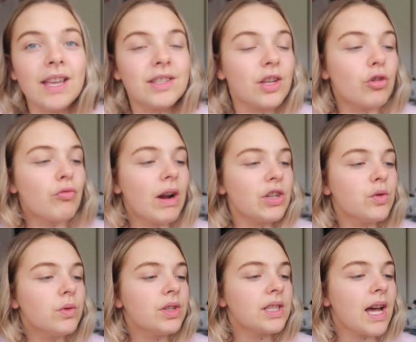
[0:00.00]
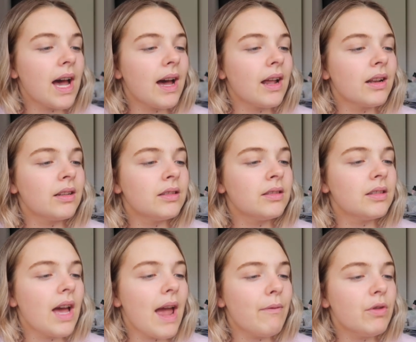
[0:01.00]
It's the Gradual Tan
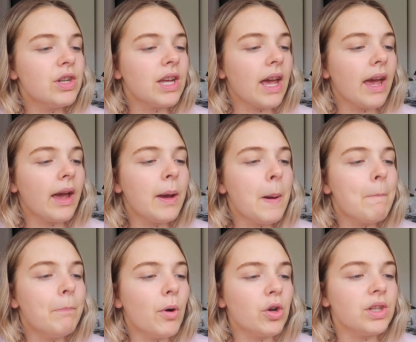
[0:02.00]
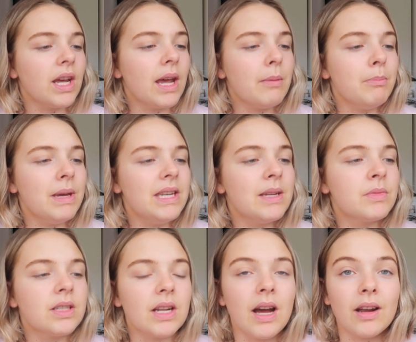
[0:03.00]
Everyday Body Medium
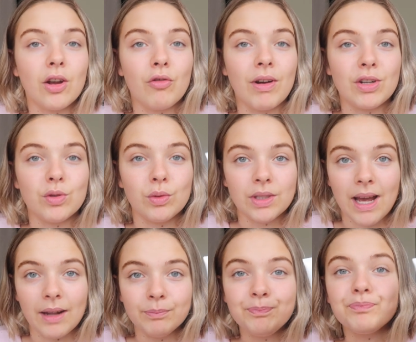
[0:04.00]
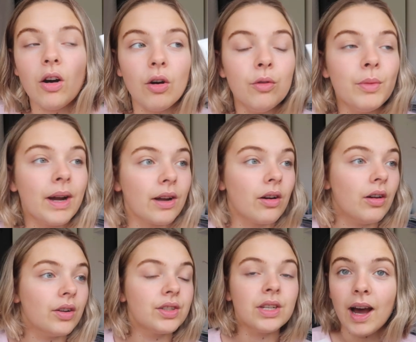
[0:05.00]
to Dark Gradual Tan. Oh my
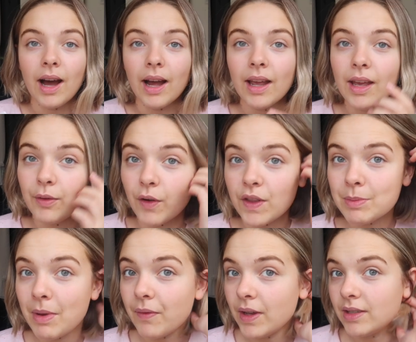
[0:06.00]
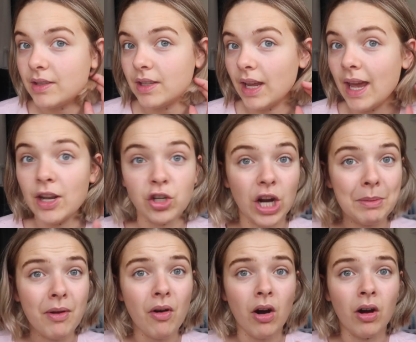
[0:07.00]
god, I have got this in my face today, and don't get
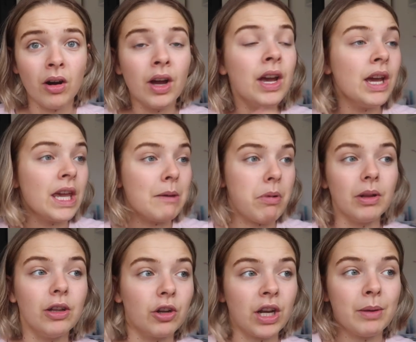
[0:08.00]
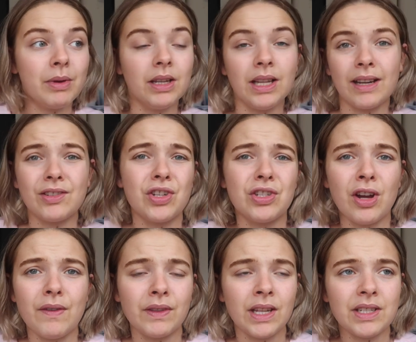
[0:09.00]
me wrong, you're probably looking at me and like she's
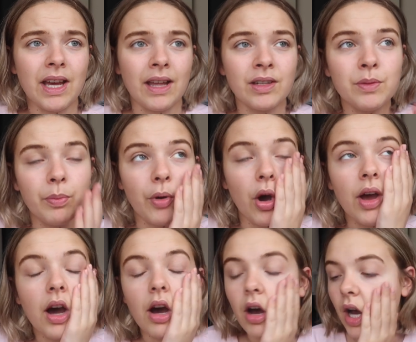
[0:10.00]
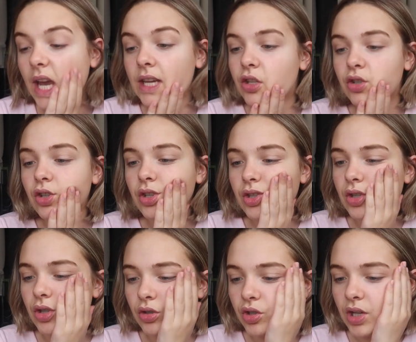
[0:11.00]
not even that tanned, but oh, it's just
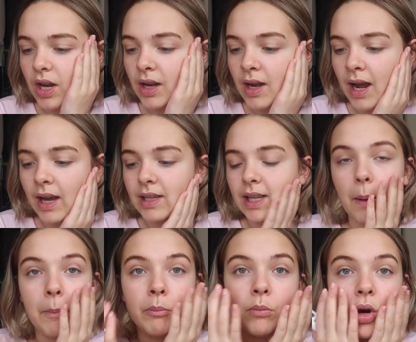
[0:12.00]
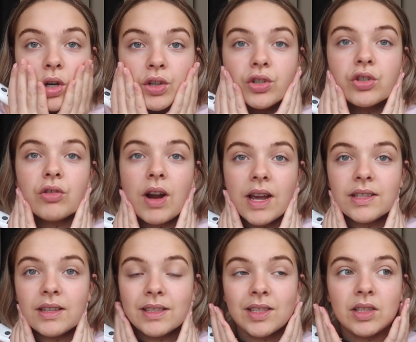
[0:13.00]
such a nice like
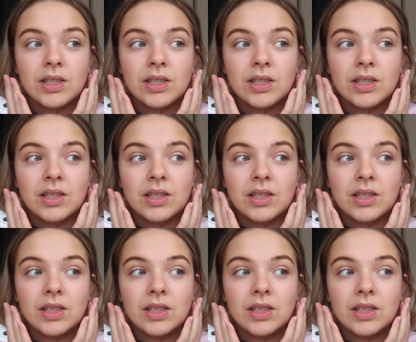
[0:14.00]
moisturising